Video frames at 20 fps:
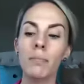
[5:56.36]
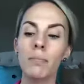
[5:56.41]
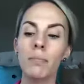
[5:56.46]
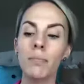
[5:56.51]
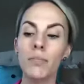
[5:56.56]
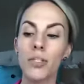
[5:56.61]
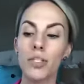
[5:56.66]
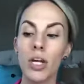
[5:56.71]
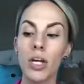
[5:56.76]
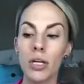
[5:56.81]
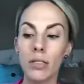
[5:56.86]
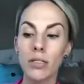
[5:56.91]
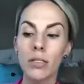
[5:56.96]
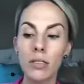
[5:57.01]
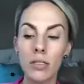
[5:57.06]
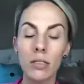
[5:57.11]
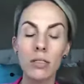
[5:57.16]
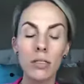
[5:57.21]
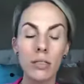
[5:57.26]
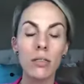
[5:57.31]

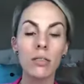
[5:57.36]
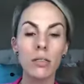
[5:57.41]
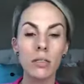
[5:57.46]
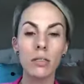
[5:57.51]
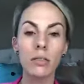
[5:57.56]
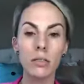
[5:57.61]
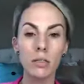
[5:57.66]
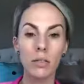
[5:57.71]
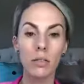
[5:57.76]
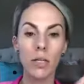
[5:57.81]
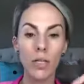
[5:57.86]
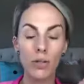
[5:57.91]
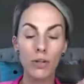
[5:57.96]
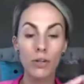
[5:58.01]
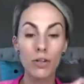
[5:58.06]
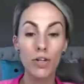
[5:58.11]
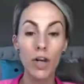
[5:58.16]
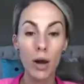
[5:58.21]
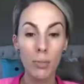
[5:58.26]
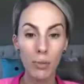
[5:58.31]
just either
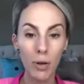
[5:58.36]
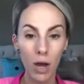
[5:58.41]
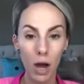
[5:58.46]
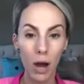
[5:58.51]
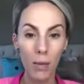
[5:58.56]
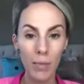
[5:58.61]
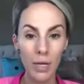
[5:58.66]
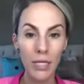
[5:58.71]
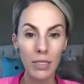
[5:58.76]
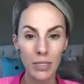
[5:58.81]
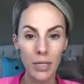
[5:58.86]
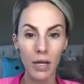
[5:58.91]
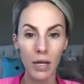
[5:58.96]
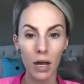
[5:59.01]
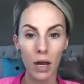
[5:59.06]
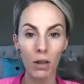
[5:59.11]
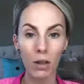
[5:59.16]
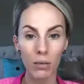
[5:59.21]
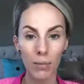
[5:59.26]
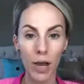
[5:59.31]
drop a comment, say
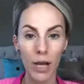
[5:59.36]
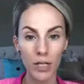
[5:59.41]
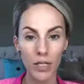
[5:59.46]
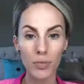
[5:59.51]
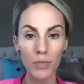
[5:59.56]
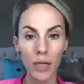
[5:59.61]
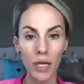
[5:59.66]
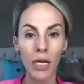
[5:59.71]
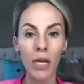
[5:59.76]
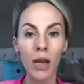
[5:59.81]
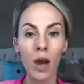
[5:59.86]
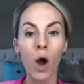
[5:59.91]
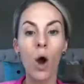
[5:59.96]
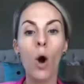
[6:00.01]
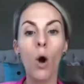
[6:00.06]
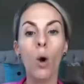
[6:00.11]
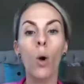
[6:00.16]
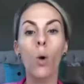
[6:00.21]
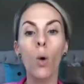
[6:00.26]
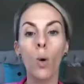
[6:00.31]
color match me,
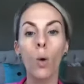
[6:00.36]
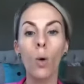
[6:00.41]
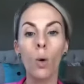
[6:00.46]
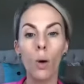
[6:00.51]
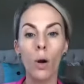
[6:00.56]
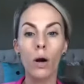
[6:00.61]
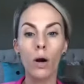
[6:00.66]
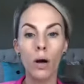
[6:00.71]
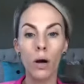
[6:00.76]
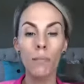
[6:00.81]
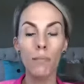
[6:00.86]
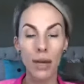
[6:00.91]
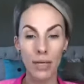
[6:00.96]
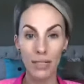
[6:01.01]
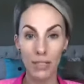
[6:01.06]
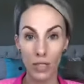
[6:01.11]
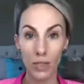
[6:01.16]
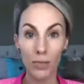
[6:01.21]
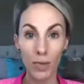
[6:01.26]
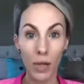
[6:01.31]
or
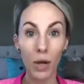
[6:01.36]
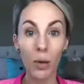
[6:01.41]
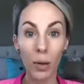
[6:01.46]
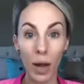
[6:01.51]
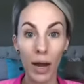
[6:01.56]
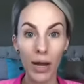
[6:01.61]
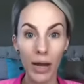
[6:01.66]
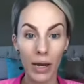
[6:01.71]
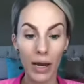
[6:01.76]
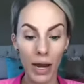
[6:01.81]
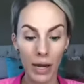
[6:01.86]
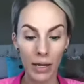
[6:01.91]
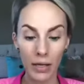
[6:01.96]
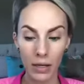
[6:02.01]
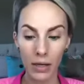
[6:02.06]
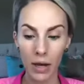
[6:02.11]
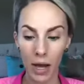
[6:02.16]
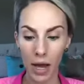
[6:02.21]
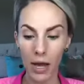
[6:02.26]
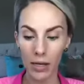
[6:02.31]
message me, okay?
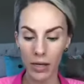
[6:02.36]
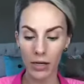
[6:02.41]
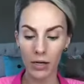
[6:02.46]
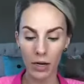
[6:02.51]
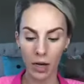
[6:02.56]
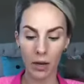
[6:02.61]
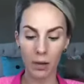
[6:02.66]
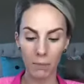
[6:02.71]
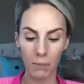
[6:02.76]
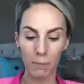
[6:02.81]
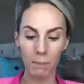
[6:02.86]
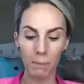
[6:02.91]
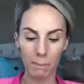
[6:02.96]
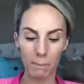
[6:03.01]
And